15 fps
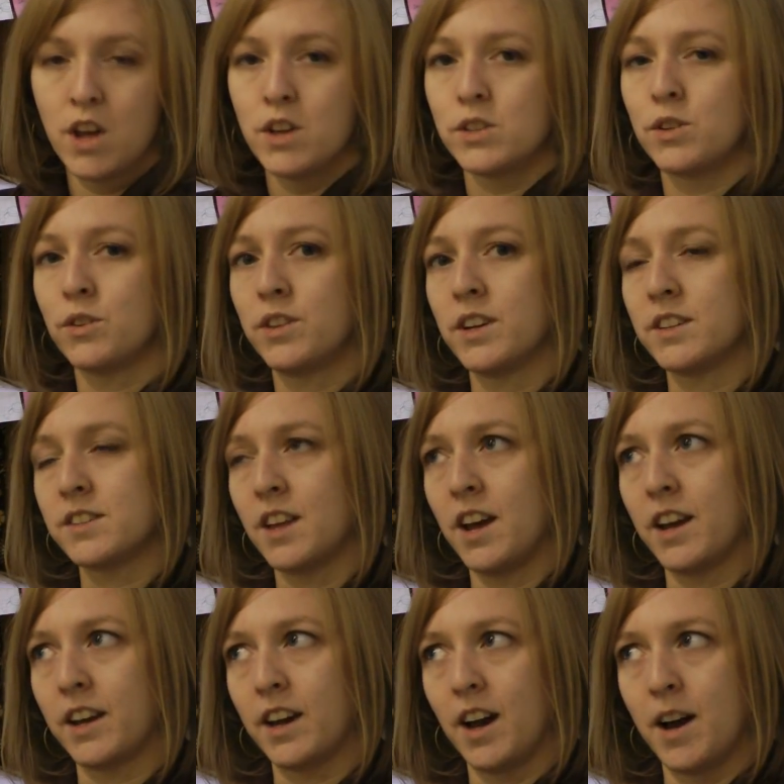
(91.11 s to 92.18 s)
So things
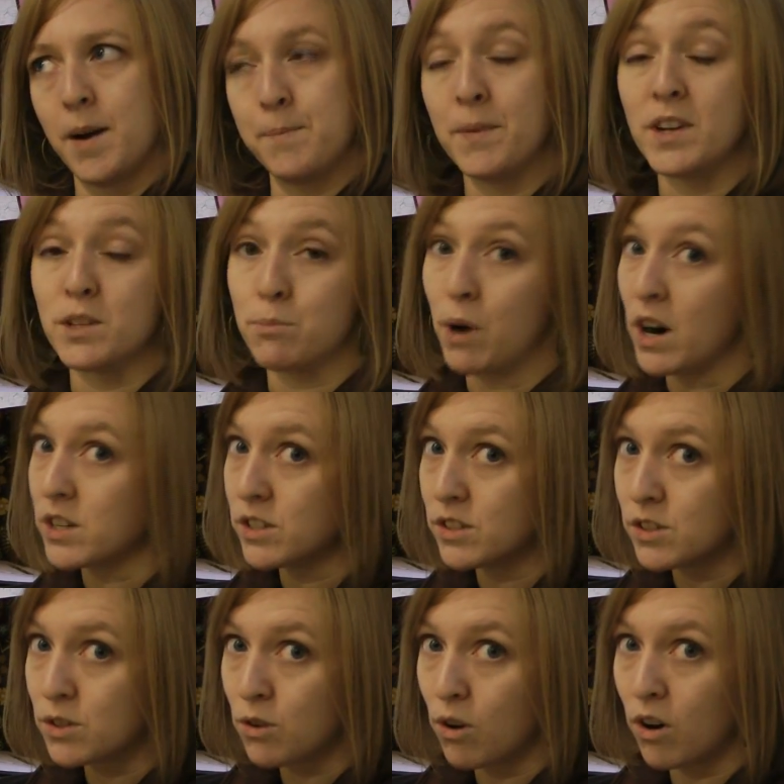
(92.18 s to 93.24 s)
like um, a depression
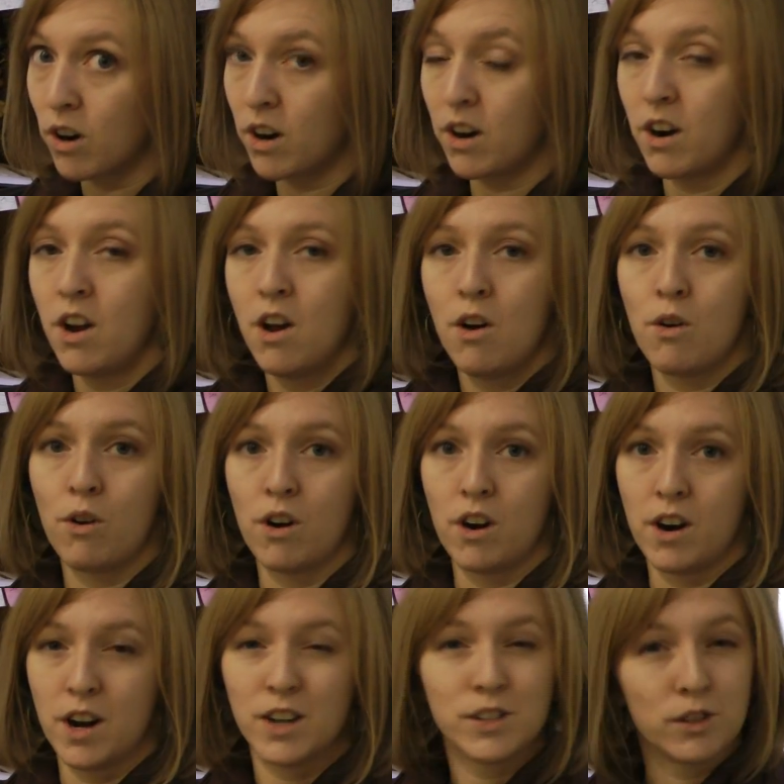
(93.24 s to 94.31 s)
score
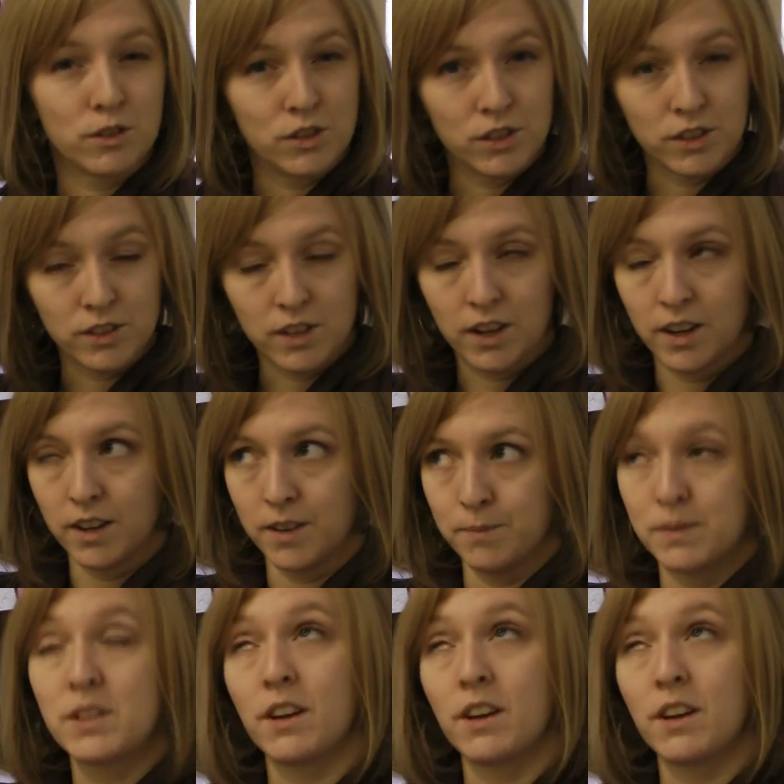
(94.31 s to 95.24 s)
or a social um,